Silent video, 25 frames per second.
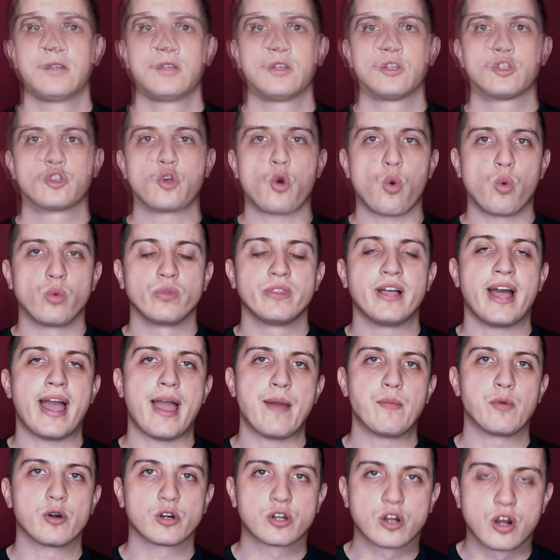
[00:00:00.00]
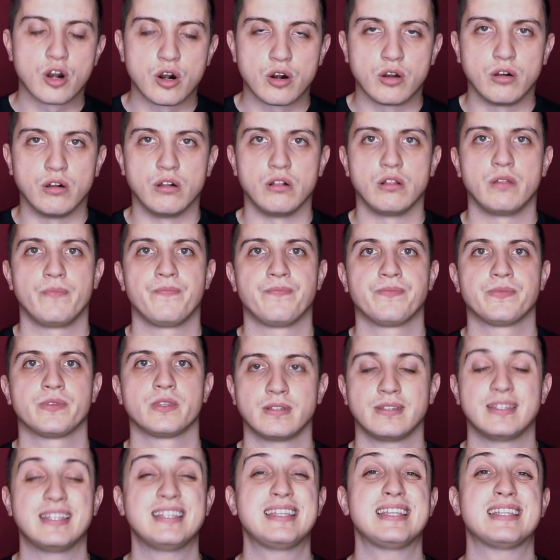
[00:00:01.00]
So, the hammer curl.
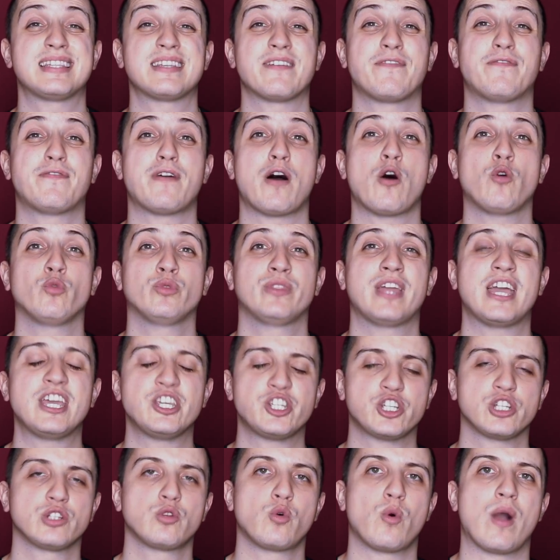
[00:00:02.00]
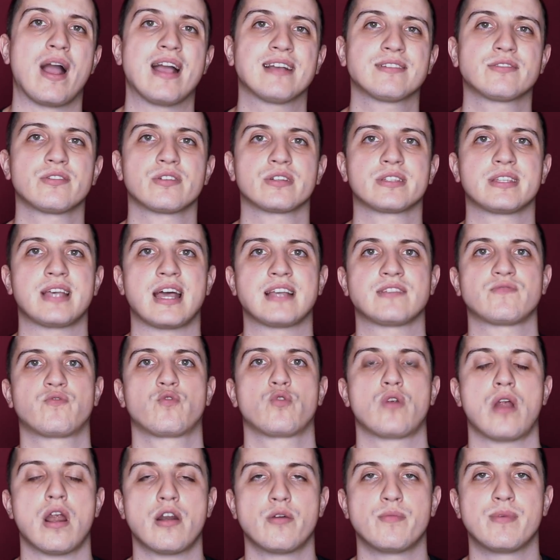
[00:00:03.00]
This is a foundational exercise
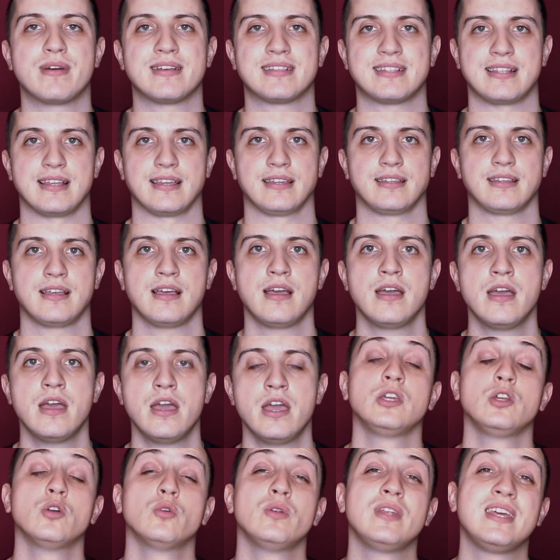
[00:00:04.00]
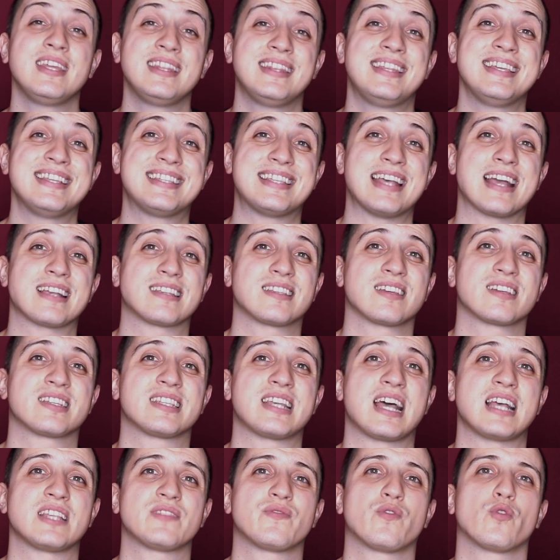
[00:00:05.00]
for arm wrestling. You need this
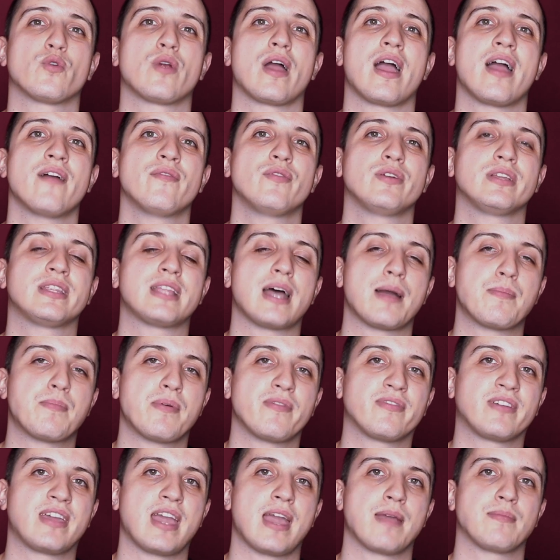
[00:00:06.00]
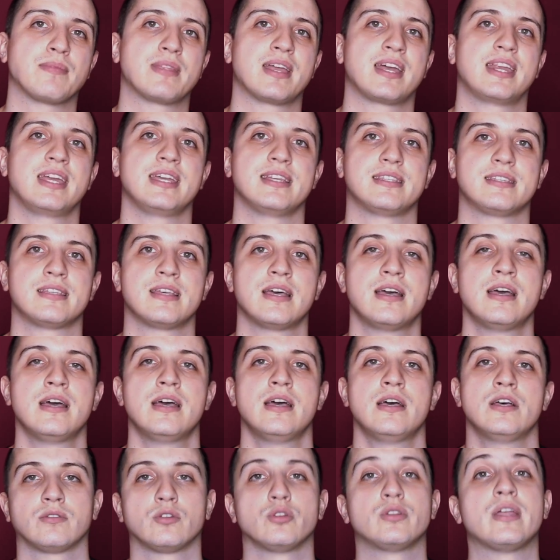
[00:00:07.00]
exercise for every type of game there is.
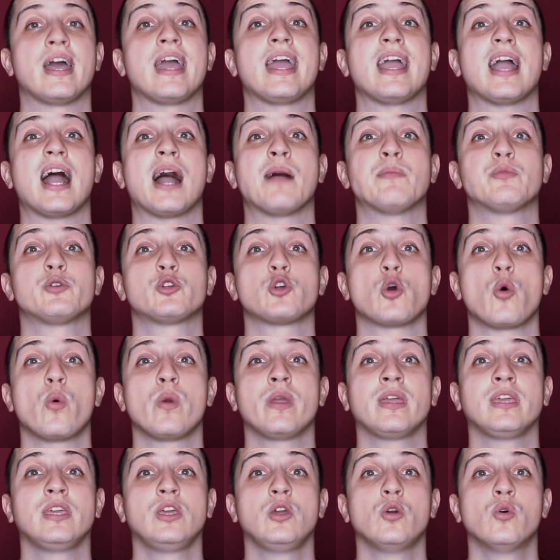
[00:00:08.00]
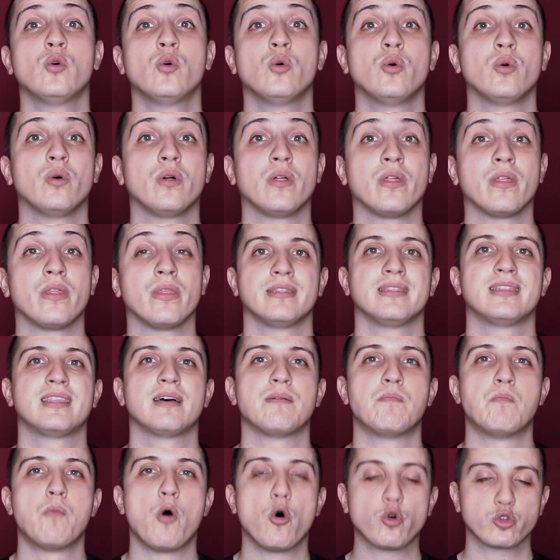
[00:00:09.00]
Today I'm showing you
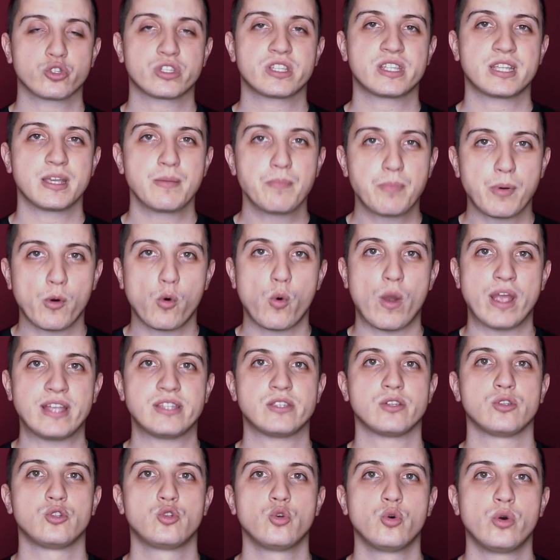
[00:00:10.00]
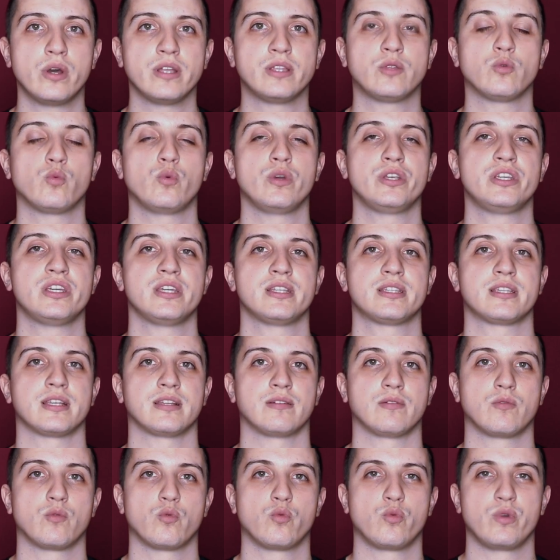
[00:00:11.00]
the most simple way to do it, which is
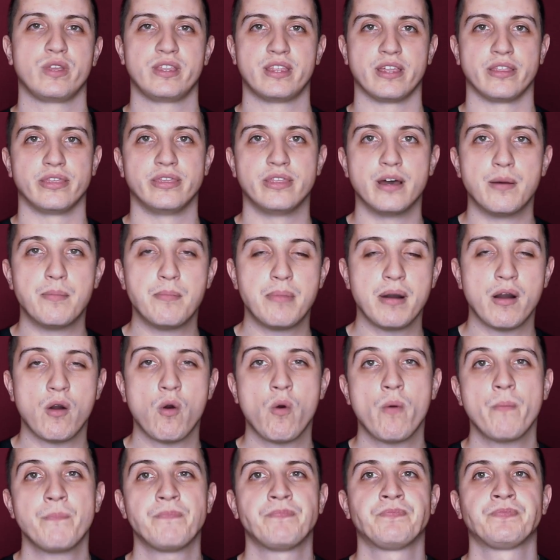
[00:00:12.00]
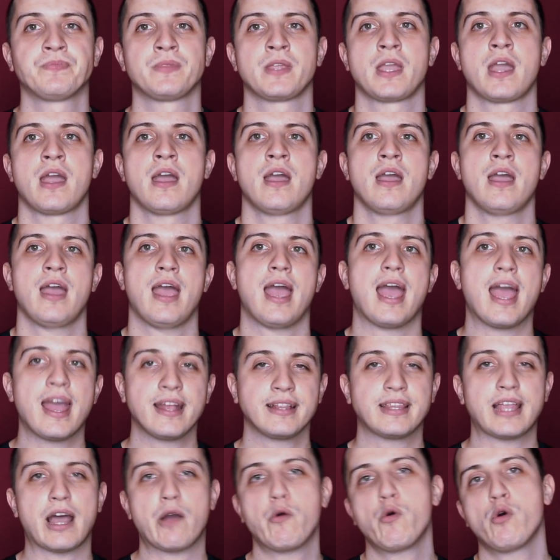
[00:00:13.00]
with a dumbbell,
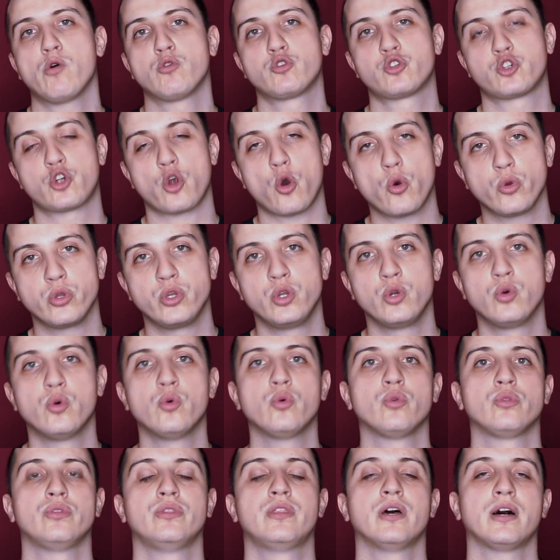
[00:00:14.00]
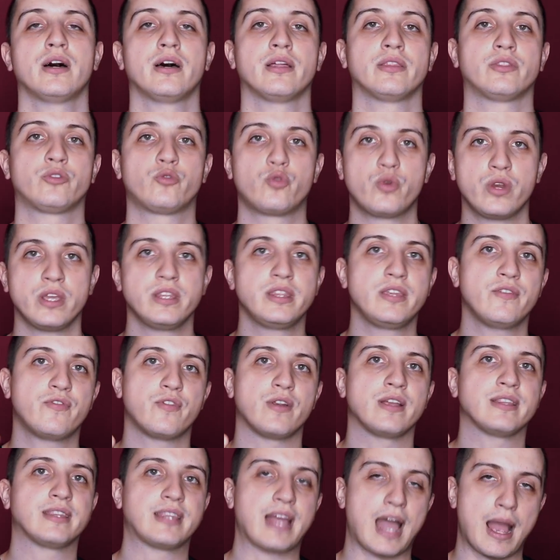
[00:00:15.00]
and I will show you the 3
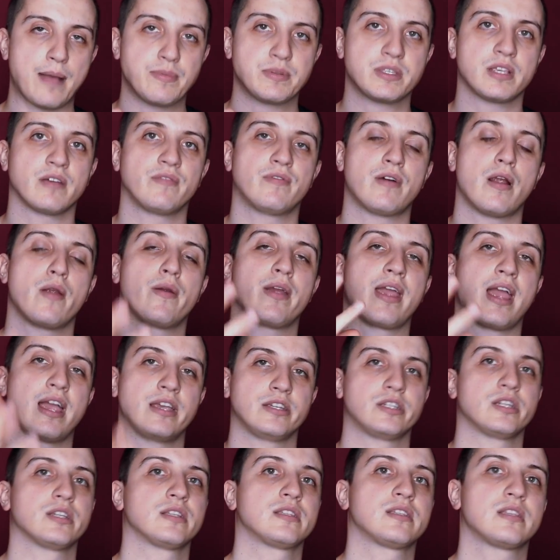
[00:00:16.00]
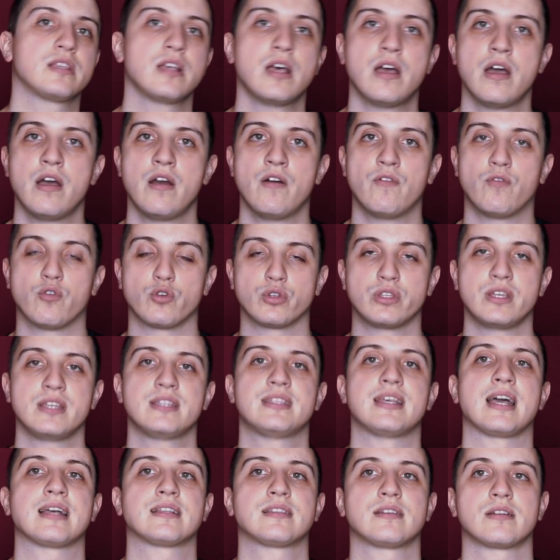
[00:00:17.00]
different types of variations for
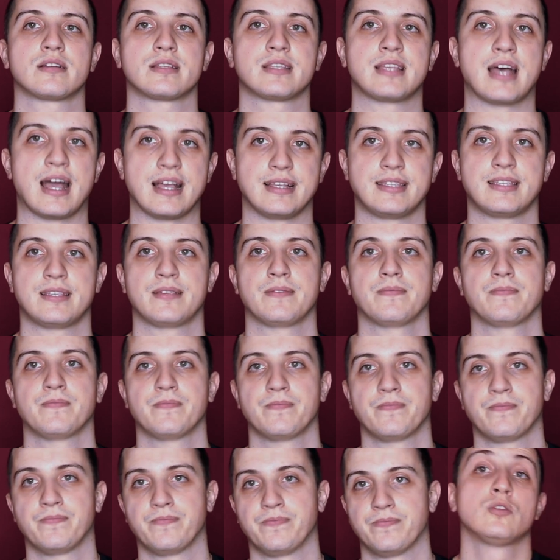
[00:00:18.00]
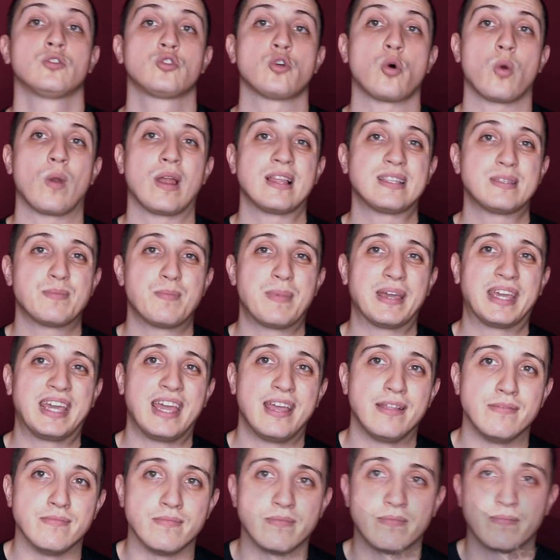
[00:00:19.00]
this exercise. So let's
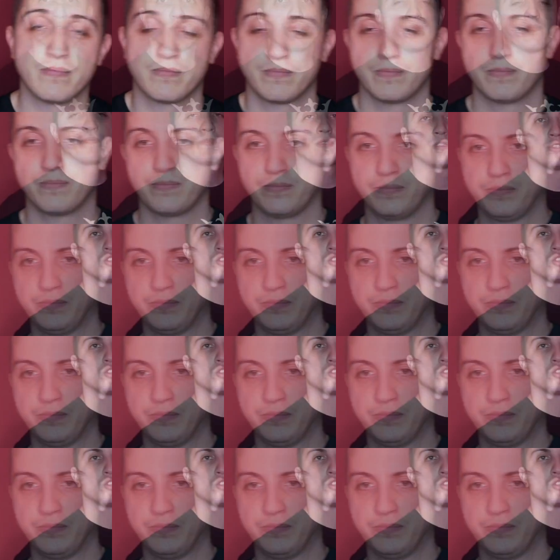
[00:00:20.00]
begin.